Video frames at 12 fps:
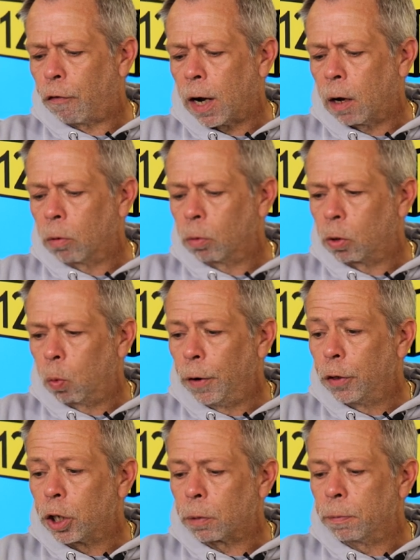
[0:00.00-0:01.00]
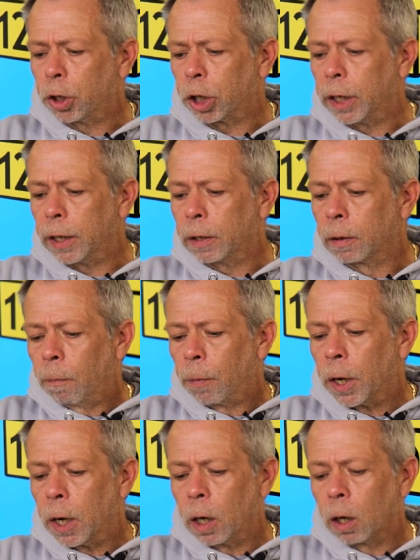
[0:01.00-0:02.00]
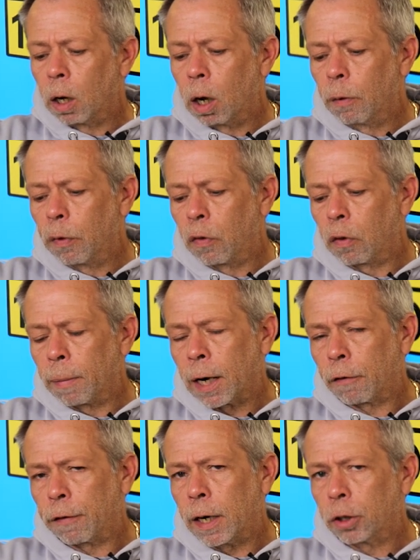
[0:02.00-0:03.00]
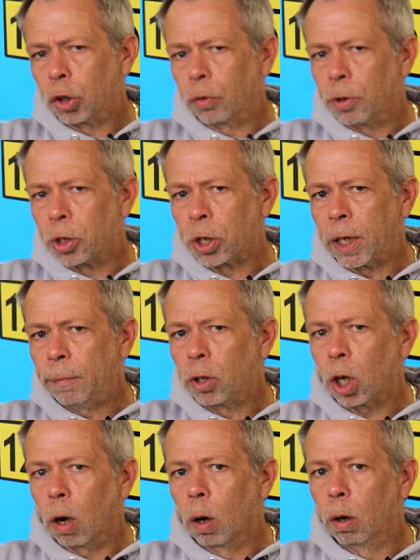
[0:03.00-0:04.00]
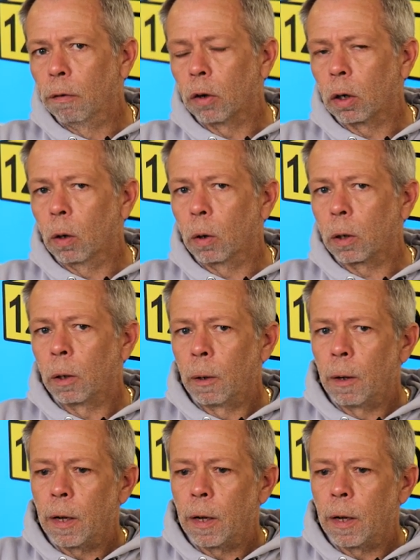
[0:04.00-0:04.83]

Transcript: found with this machine that a lot of other manufacturers seem to overlook